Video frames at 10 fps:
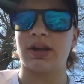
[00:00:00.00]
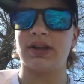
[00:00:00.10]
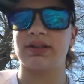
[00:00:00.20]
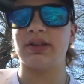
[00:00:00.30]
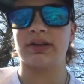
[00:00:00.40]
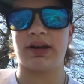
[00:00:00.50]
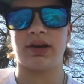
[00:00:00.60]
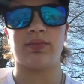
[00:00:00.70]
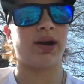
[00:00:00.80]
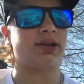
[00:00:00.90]
get stuck down
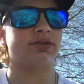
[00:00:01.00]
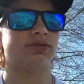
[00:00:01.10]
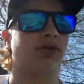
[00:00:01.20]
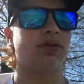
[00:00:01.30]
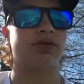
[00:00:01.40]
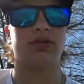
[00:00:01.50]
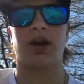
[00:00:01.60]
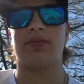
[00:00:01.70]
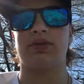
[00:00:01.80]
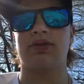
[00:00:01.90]
the bass's throat, the
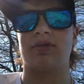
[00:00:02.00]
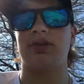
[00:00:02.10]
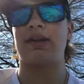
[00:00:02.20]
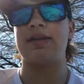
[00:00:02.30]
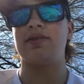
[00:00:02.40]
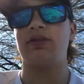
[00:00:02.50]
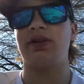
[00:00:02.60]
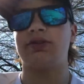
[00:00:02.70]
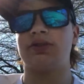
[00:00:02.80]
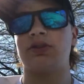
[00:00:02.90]
crappie's throat, and you gotta do a
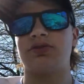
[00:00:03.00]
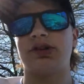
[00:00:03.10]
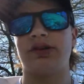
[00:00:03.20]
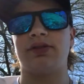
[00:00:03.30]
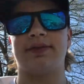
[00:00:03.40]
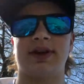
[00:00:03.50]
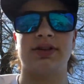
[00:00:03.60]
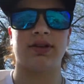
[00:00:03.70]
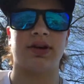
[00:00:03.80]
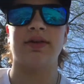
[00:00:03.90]
little surgery on your
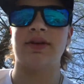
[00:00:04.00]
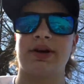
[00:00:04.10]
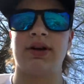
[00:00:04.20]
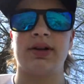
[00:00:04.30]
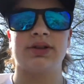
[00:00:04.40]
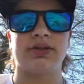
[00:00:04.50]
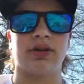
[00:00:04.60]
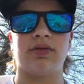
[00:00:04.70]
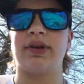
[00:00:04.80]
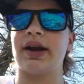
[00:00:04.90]
fish there.
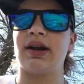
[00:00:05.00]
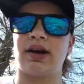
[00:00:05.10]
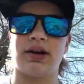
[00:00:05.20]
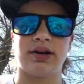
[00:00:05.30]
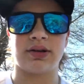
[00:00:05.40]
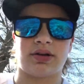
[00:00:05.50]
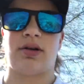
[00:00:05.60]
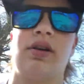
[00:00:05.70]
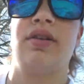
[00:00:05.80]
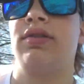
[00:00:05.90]
So we got our,
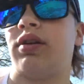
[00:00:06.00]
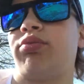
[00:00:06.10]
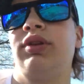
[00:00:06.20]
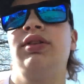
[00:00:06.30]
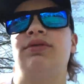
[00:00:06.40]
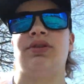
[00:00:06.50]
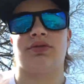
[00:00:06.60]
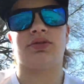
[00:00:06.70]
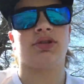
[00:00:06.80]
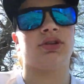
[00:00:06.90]
I believe these are,
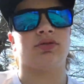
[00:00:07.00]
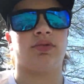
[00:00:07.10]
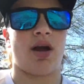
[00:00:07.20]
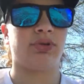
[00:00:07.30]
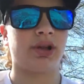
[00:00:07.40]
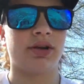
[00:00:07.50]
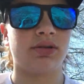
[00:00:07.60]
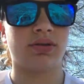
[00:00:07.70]
these are Rapala.